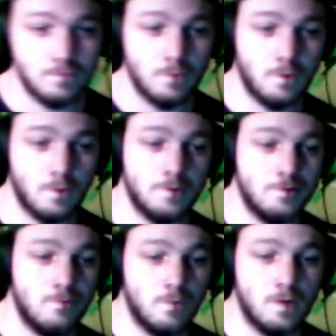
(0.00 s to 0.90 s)
reward
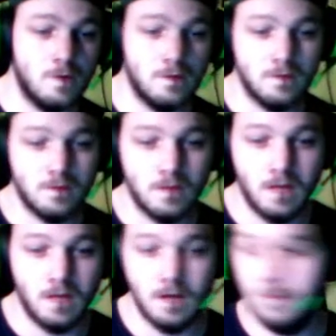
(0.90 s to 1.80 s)
you with
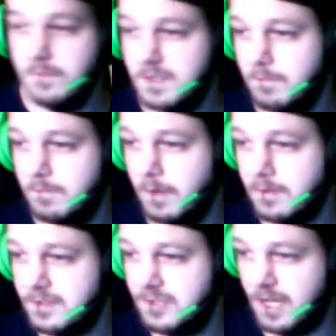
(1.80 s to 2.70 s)
some
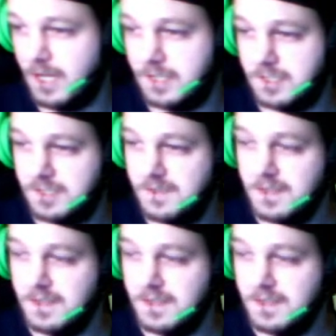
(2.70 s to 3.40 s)
bonus chests,